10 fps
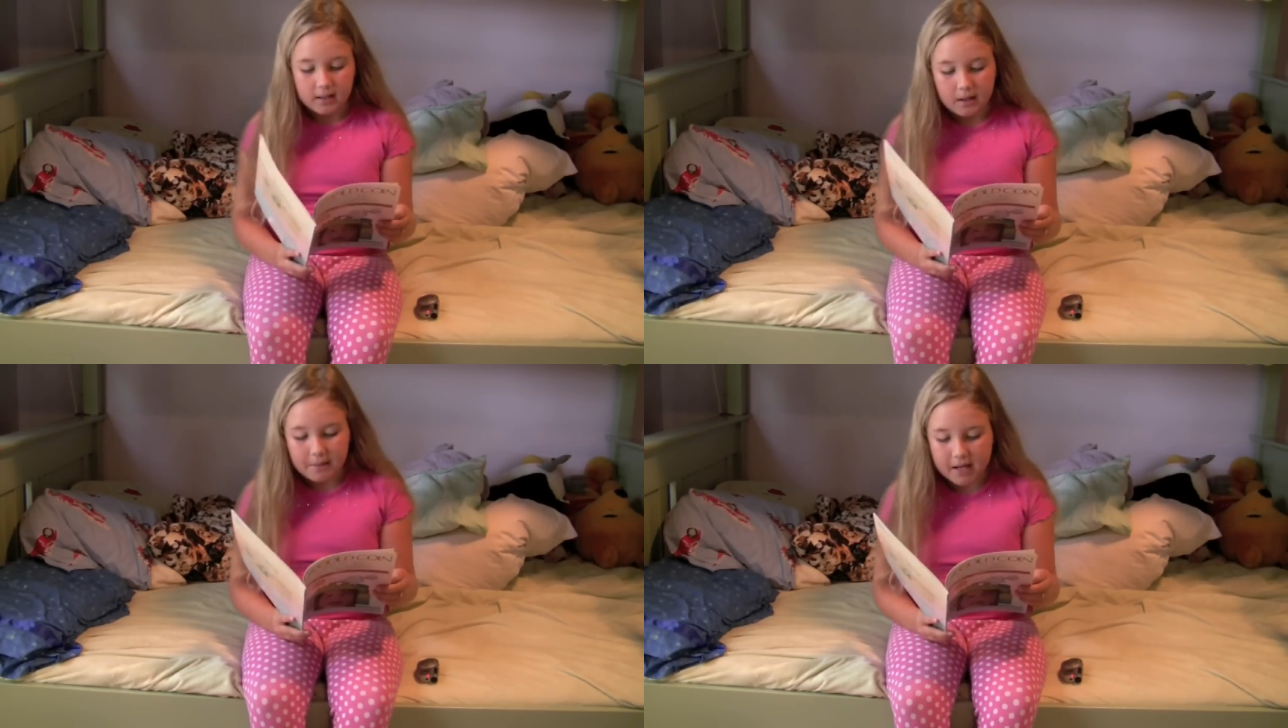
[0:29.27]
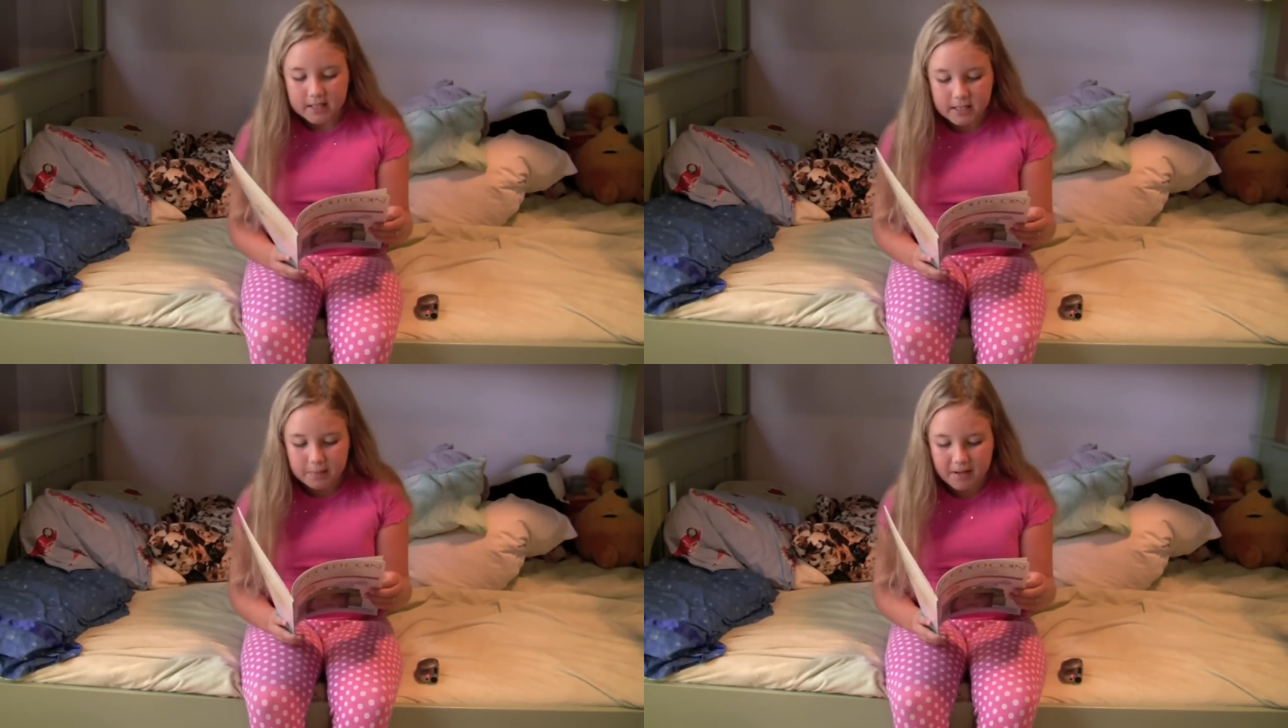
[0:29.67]
Because
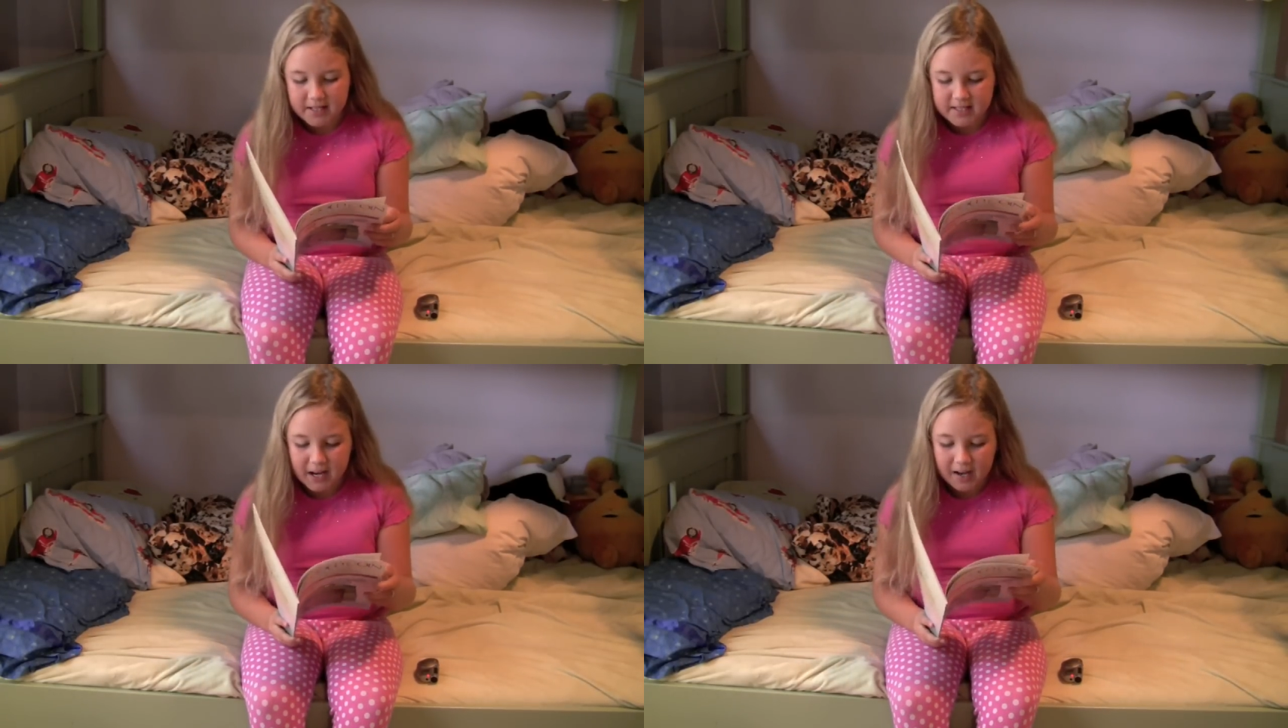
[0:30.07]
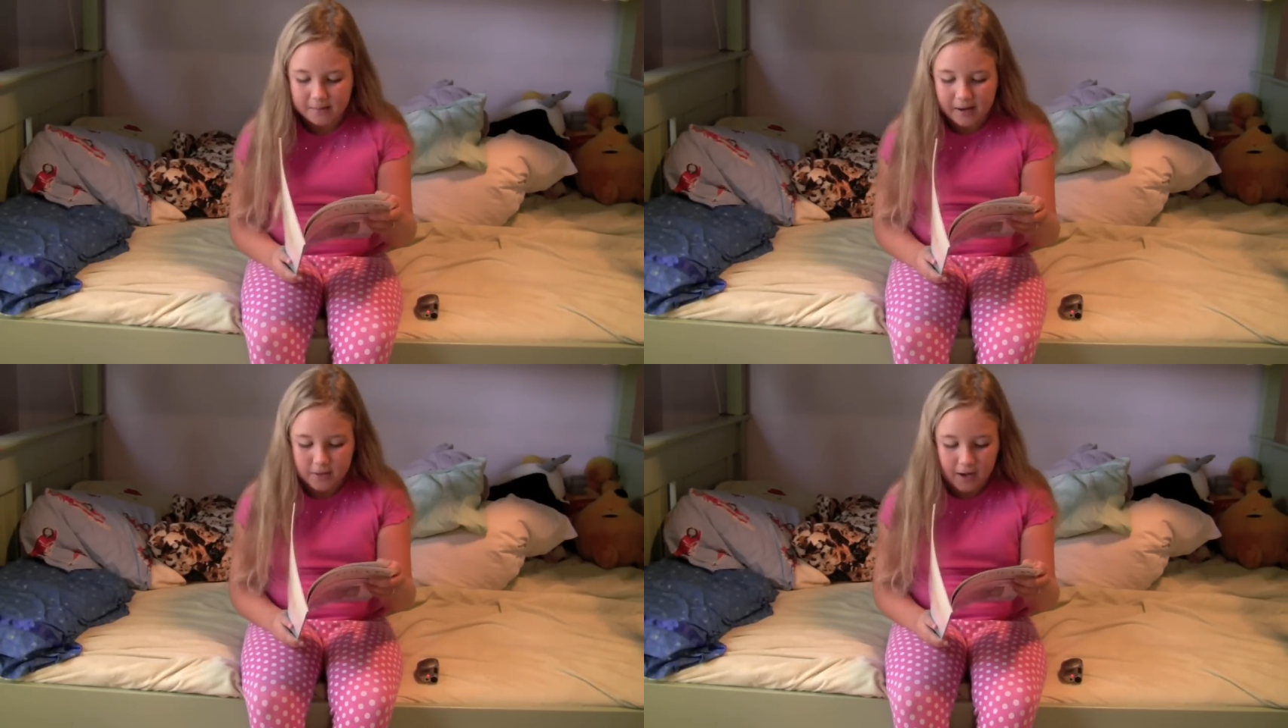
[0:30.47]
he spent his time
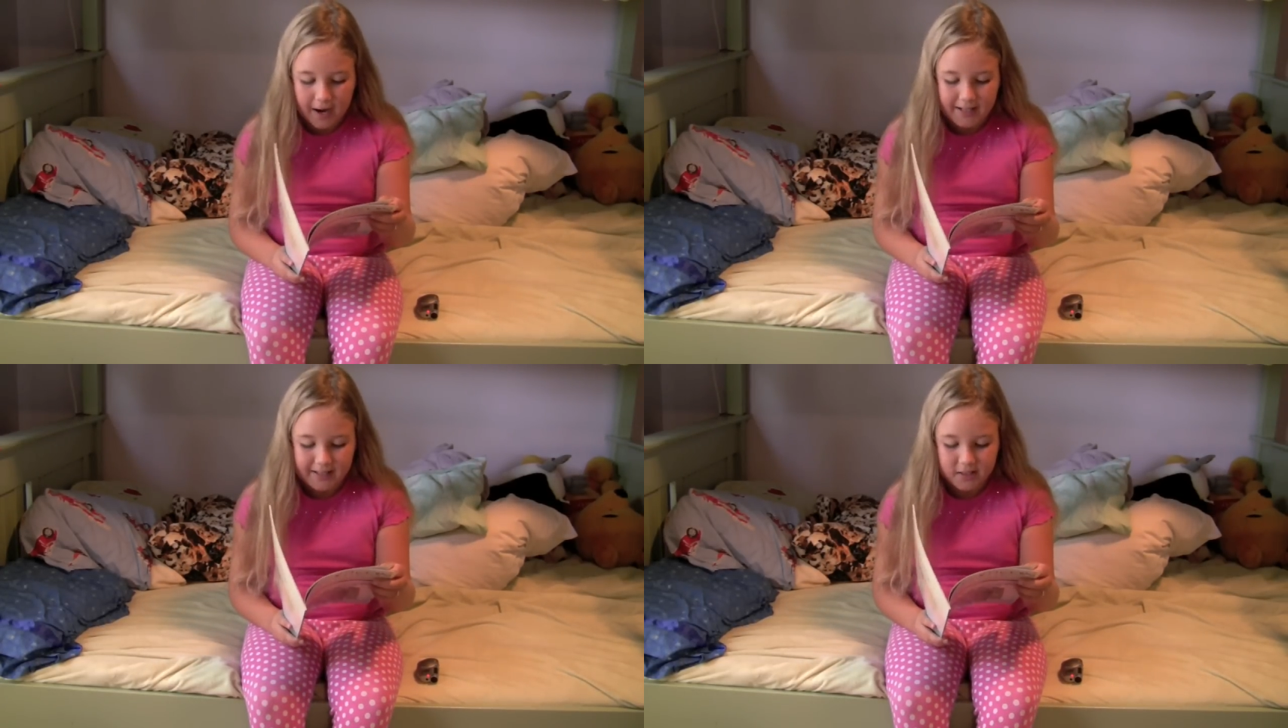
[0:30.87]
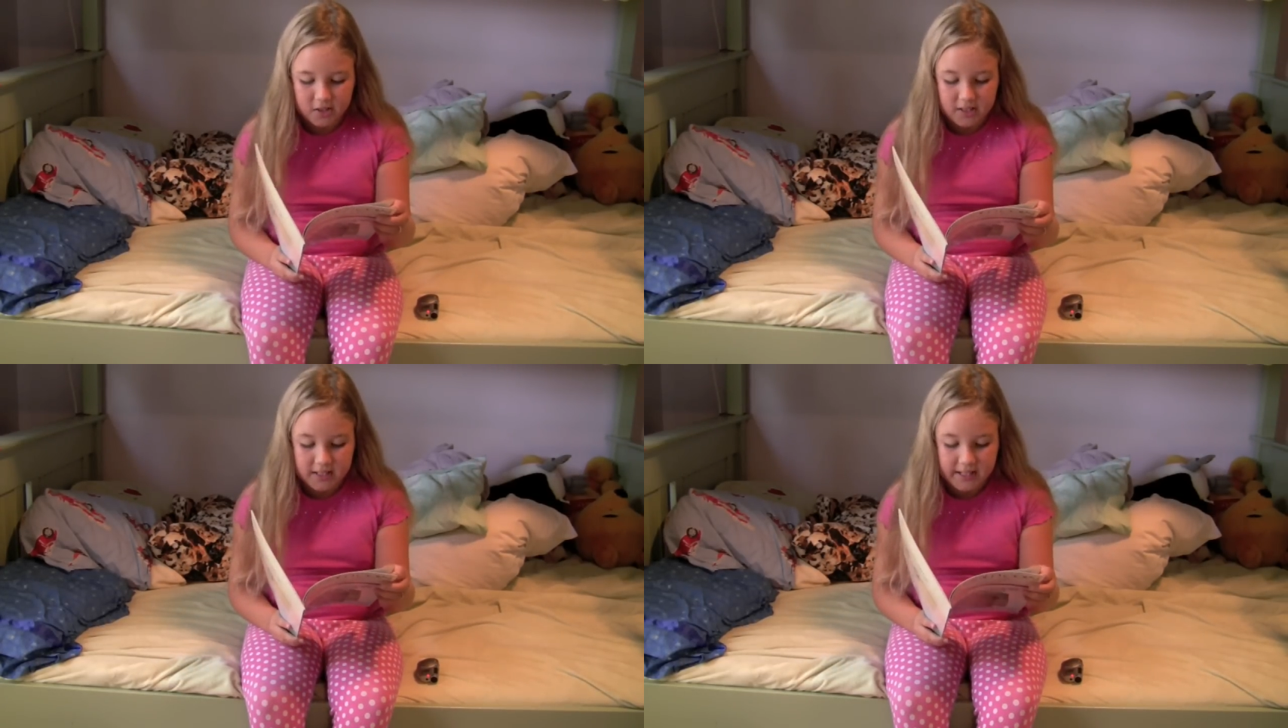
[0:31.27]
either hiding or
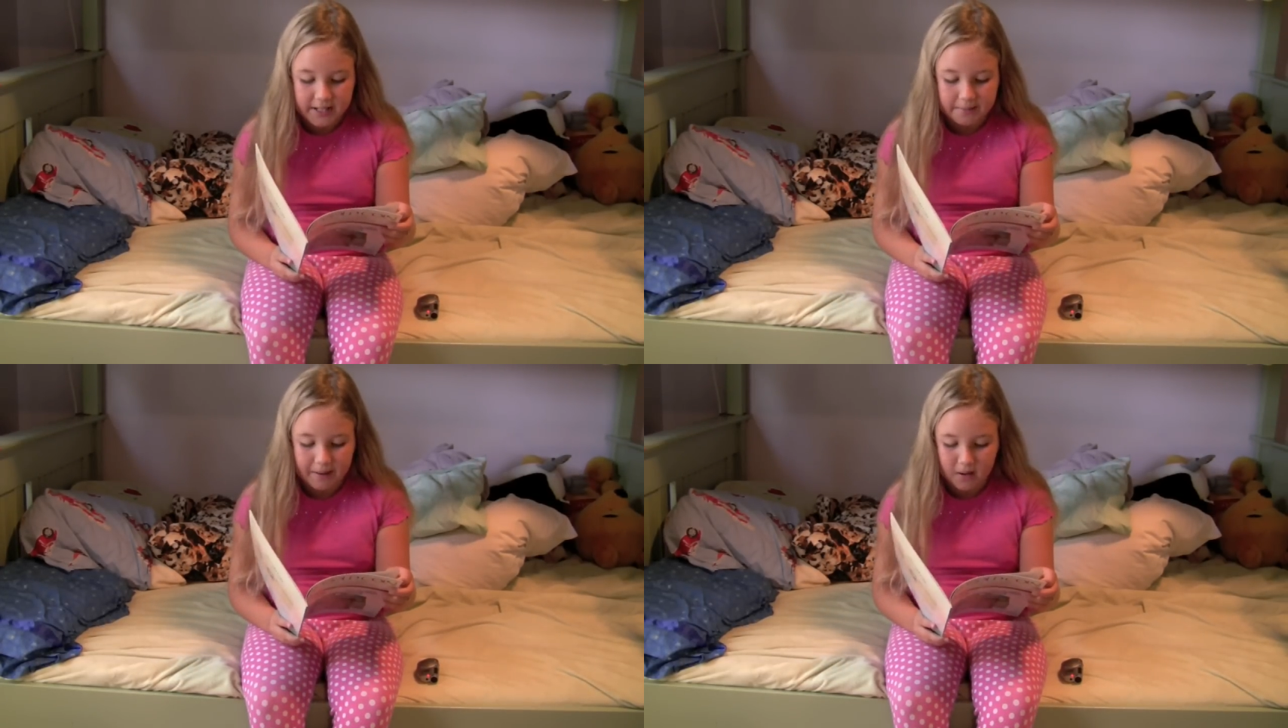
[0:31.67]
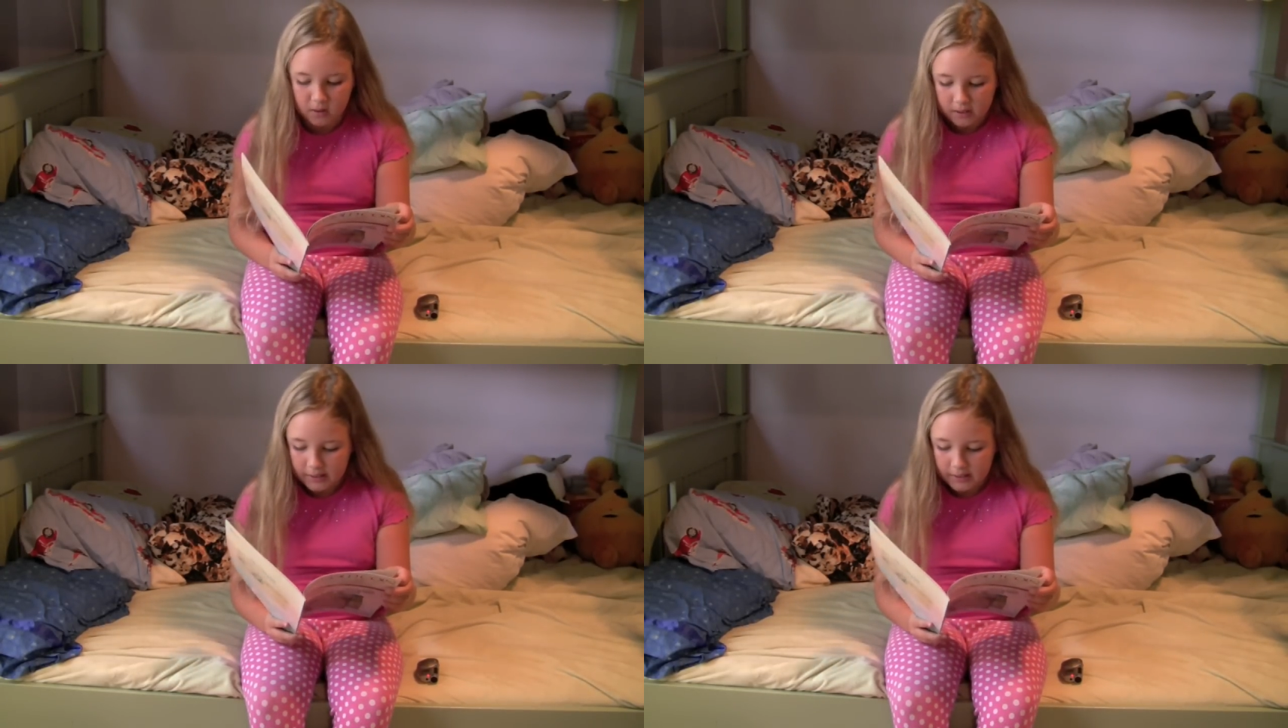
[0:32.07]
sneaking about,